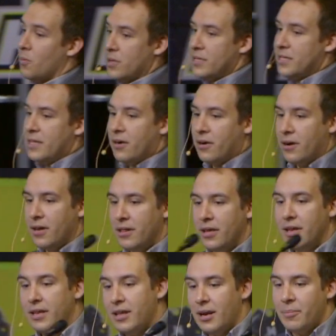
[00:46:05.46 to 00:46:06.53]
what's
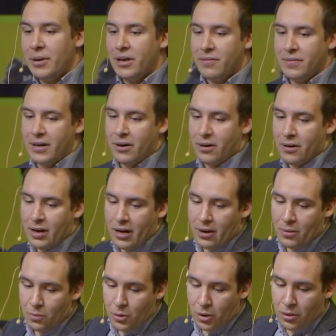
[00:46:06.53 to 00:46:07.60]
the limit of
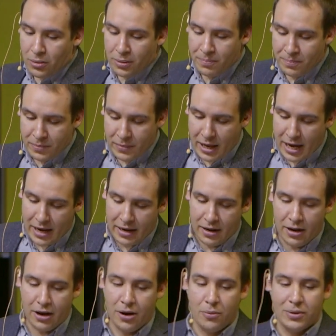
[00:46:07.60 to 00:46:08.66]
their role and
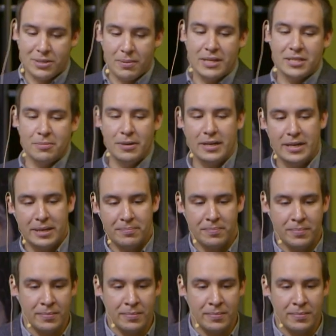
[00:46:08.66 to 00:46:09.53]
responsibility.